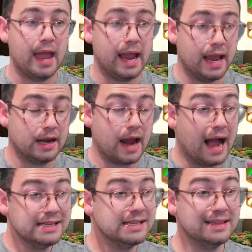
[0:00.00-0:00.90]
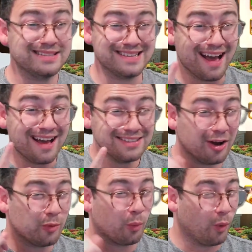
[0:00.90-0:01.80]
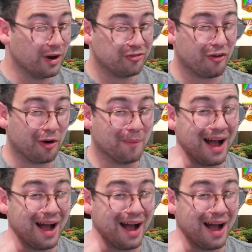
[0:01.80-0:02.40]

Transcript: And I did this not on one farm.